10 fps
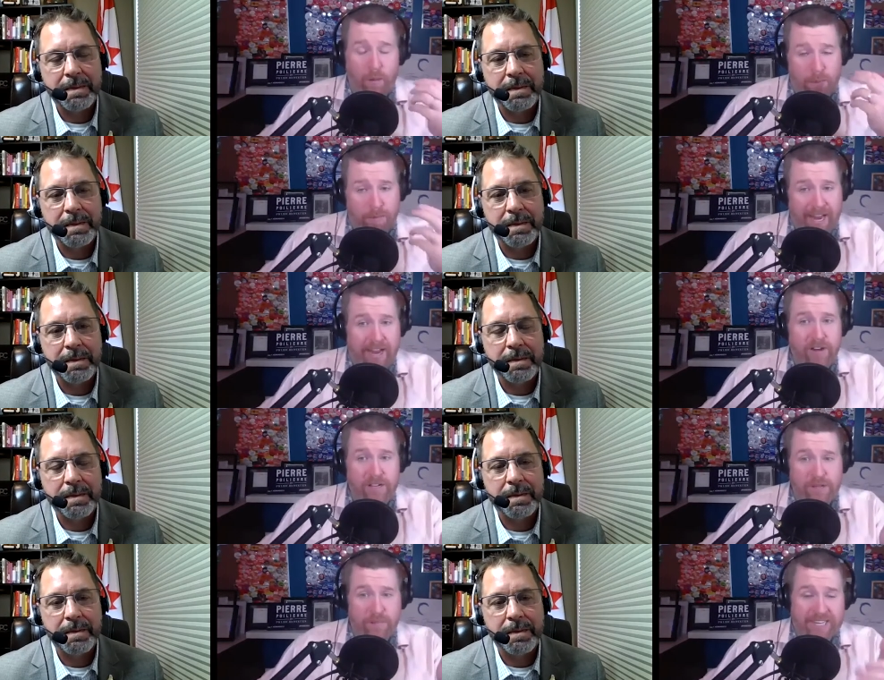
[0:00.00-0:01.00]

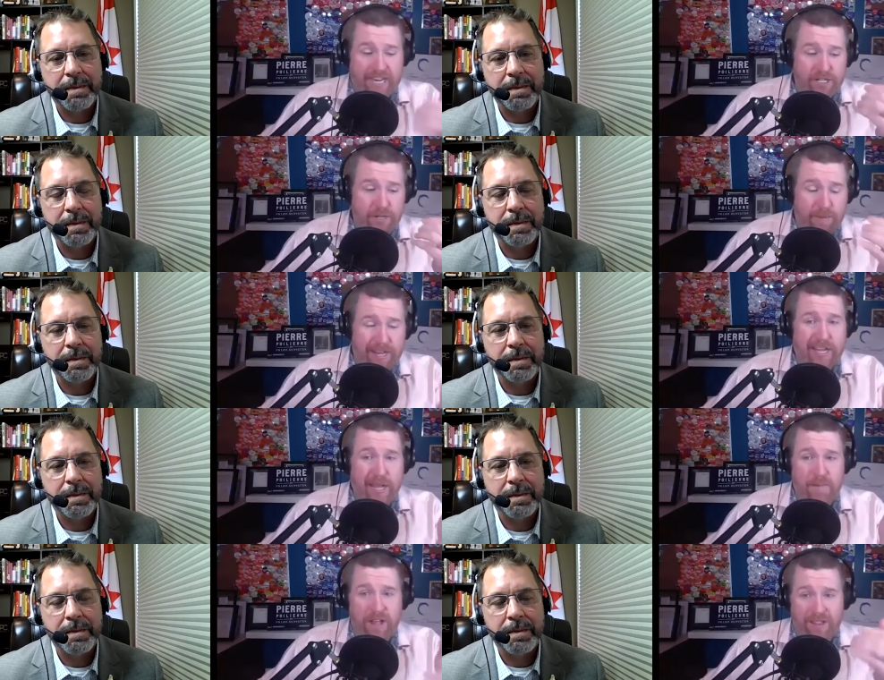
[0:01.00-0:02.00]
Speaker 1: prepared to potentially pick
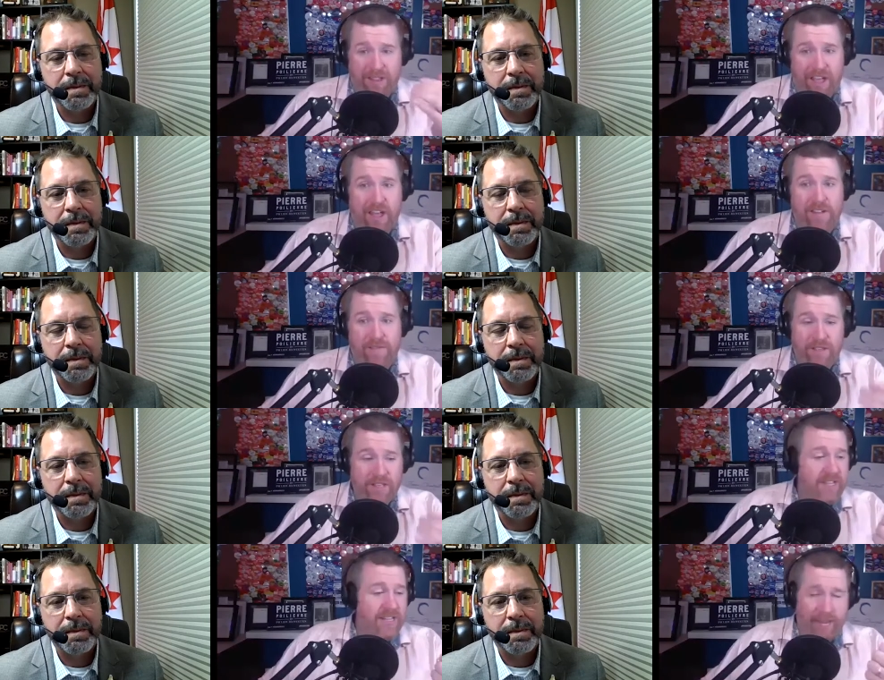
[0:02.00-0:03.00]
up a lot of
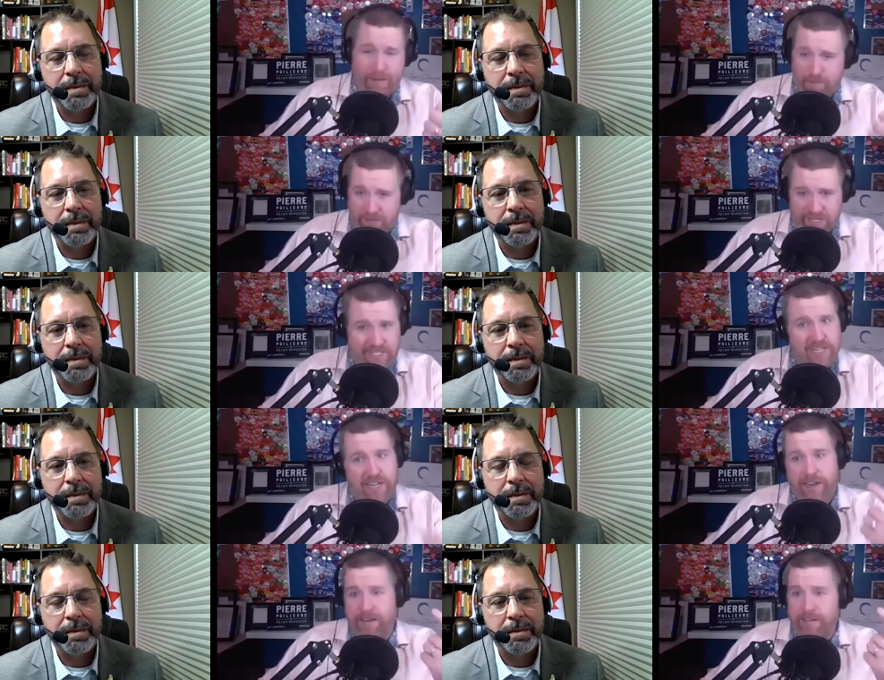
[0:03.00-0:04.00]
like
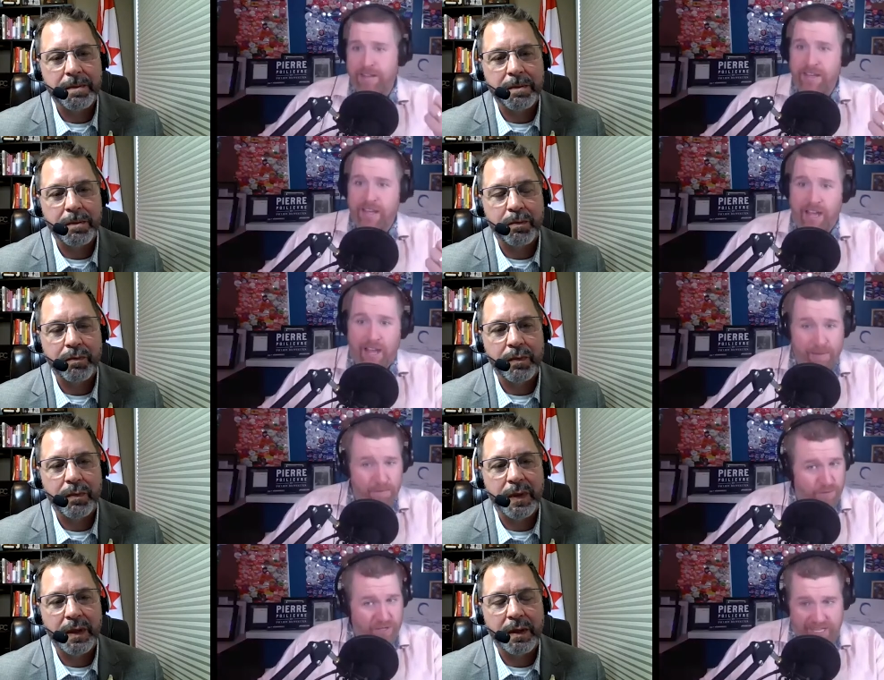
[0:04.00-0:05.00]
policing,
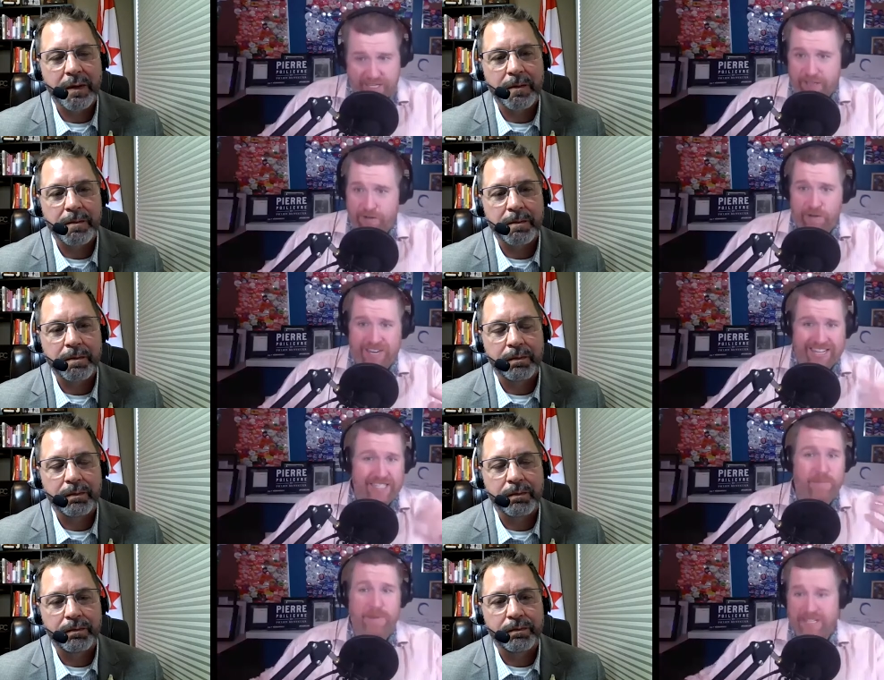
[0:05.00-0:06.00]
collecting their own
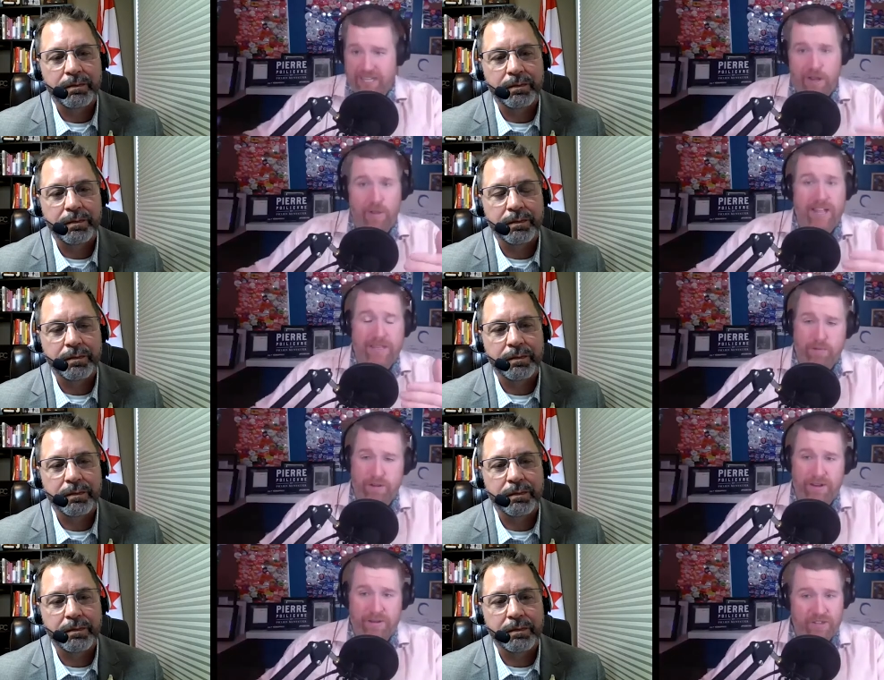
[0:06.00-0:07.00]
taxes? Because I know that's
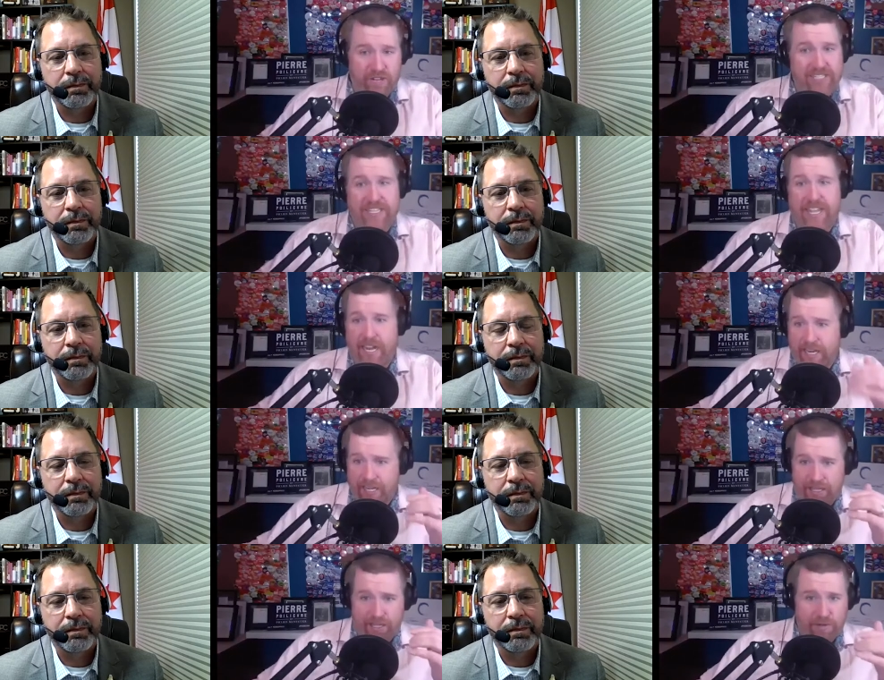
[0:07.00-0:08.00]
what Jason
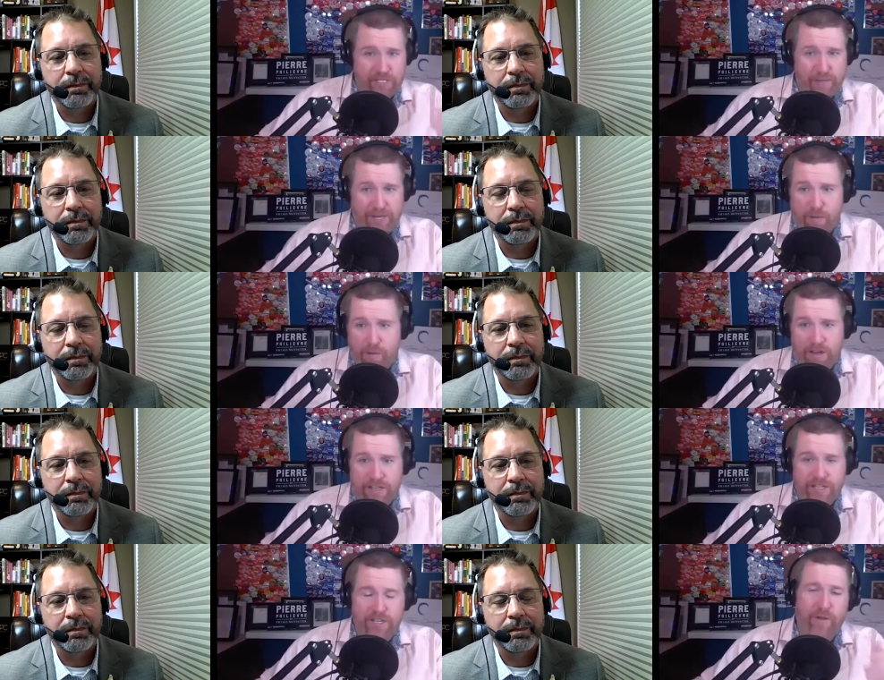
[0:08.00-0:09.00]
Kenney and the UCP
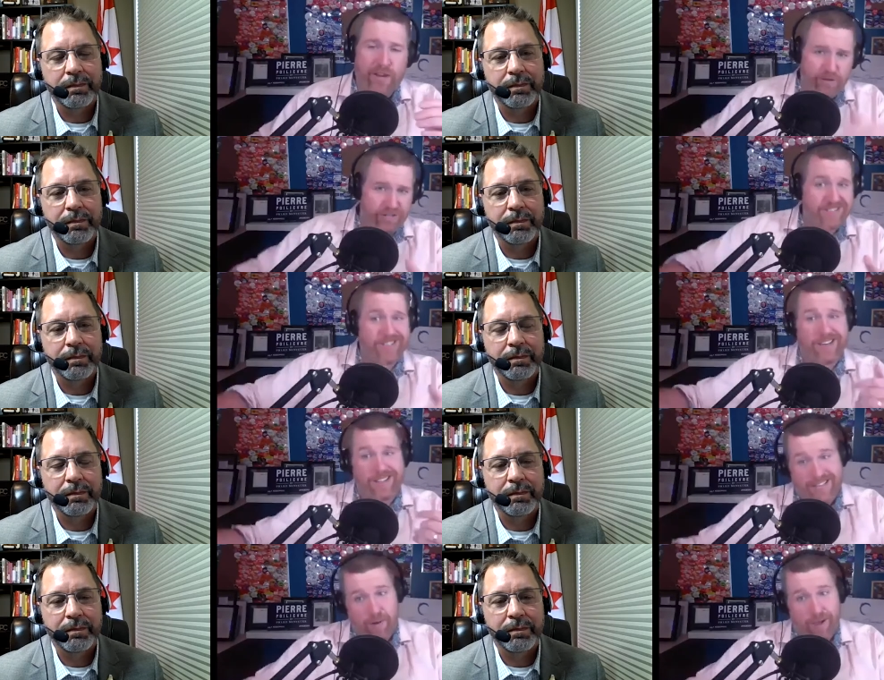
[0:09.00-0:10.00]
wanted to do. I know Jason
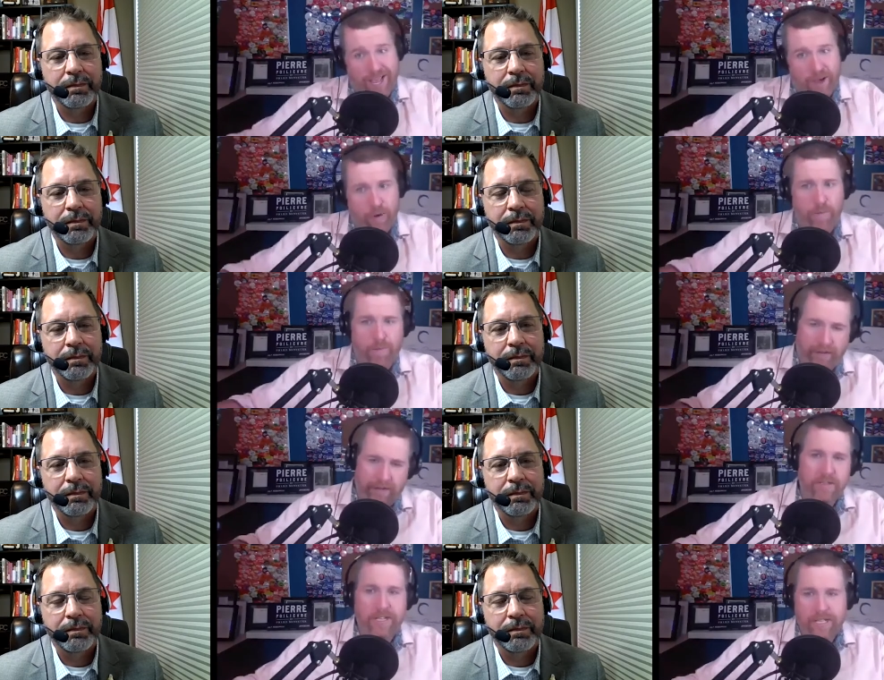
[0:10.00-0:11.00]
Kenney's now out,
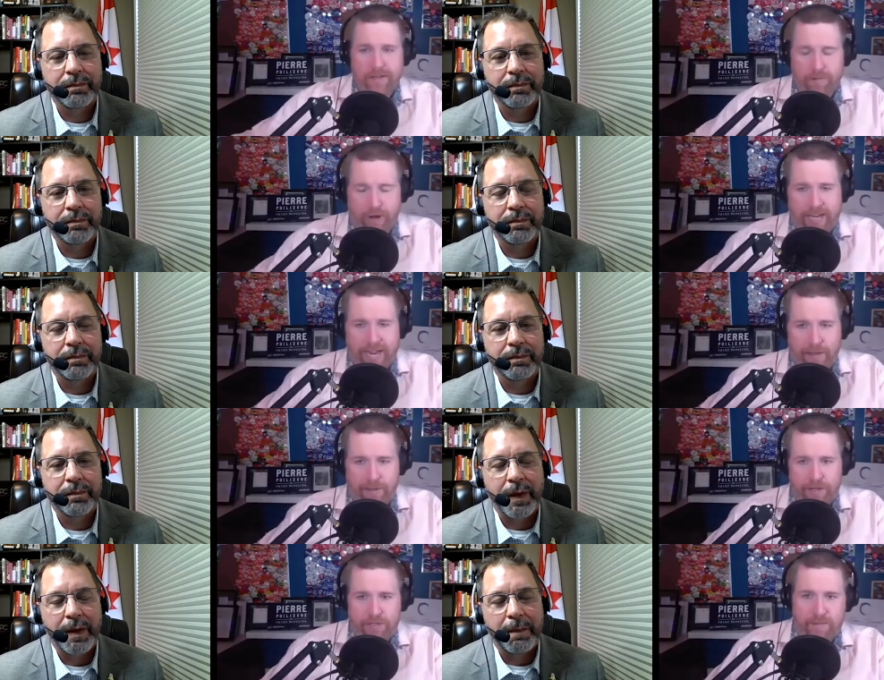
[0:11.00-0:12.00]
but right now
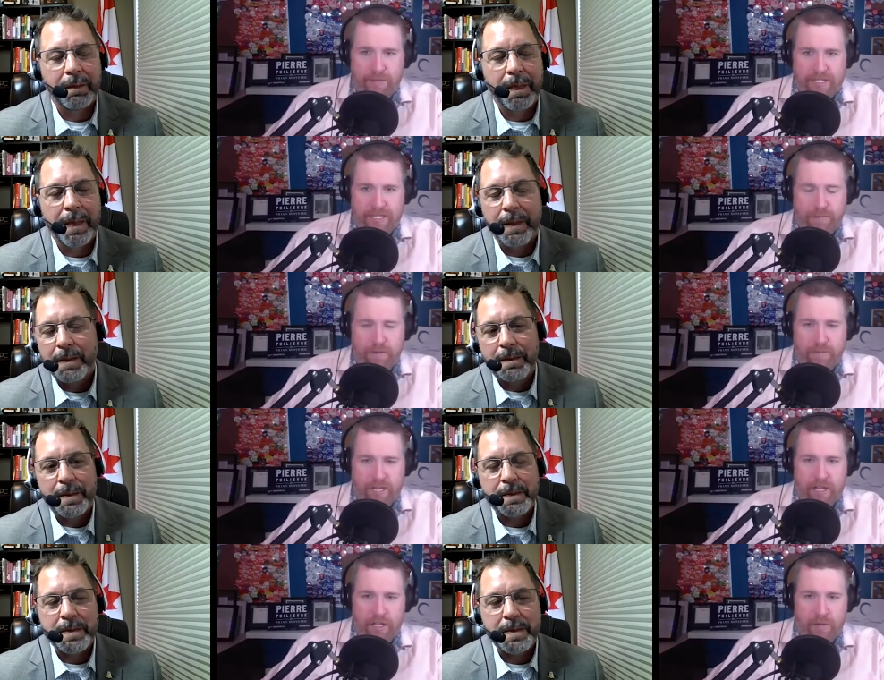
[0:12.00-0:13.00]
the UCP seem to
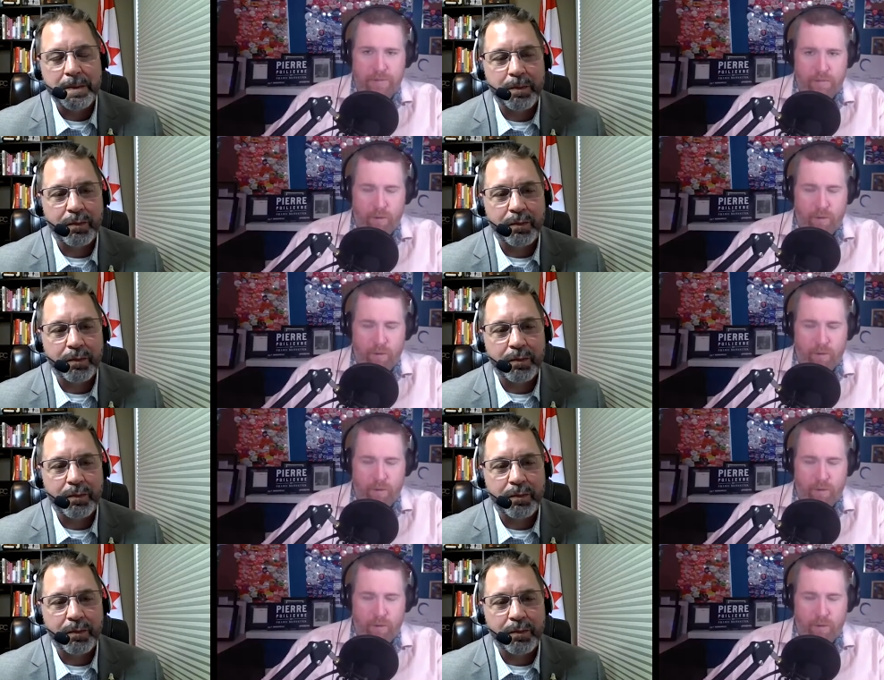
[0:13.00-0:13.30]
be a little bit